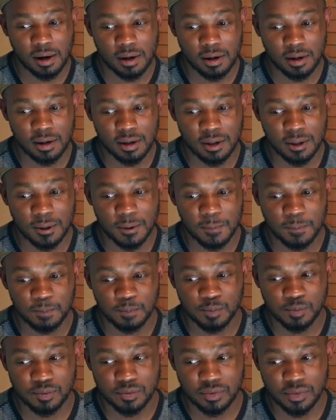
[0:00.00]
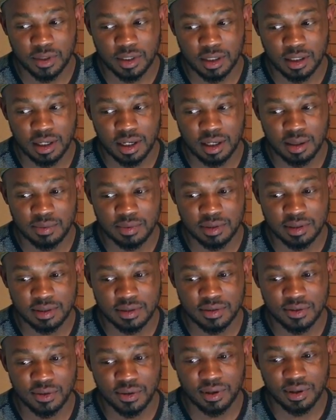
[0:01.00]
I
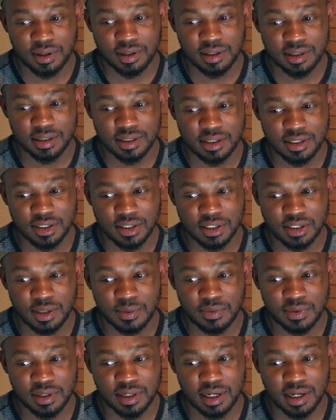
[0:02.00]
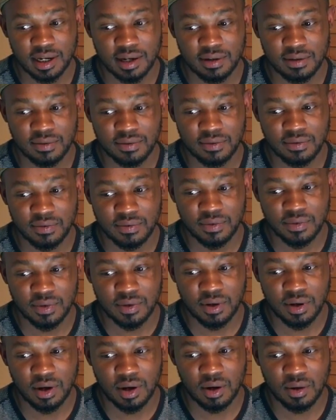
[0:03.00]
believe drawing is just something that I've
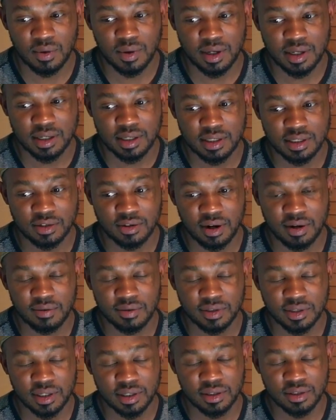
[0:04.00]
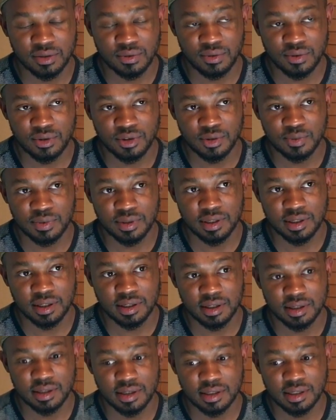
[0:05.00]
always gravitated towards
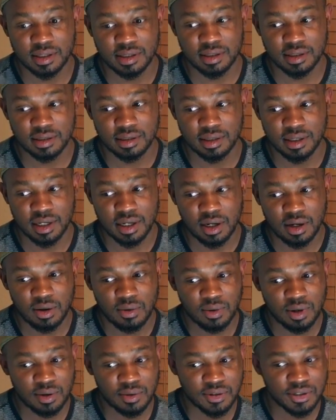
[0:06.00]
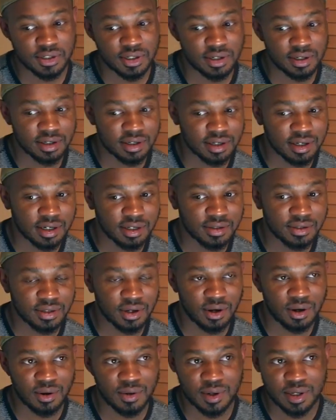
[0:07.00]
because when I was younger, I used
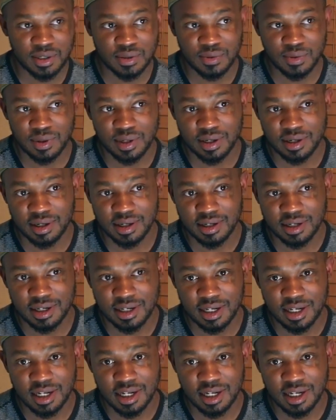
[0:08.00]
to always want to